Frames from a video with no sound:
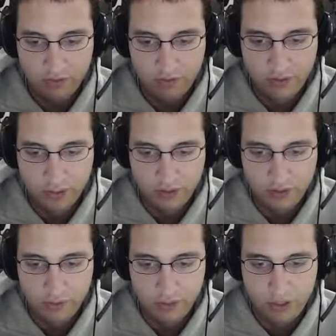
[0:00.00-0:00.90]
I
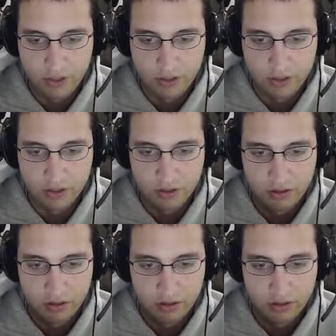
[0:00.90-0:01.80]
go here,
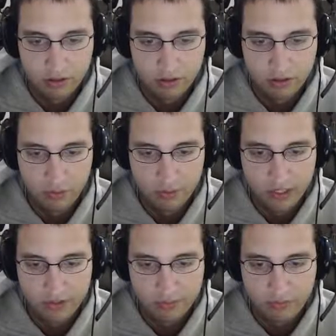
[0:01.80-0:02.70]
don't we get
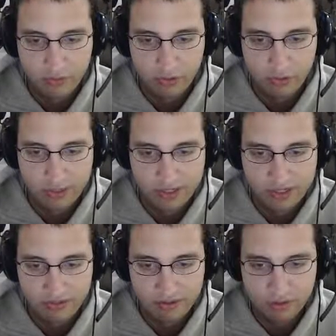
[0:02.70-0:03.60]
something for clearing
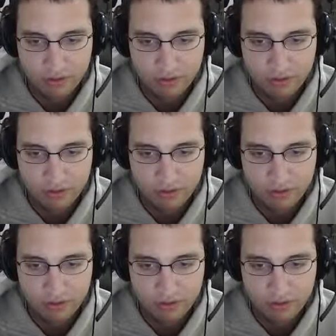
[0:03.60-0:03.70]
B7?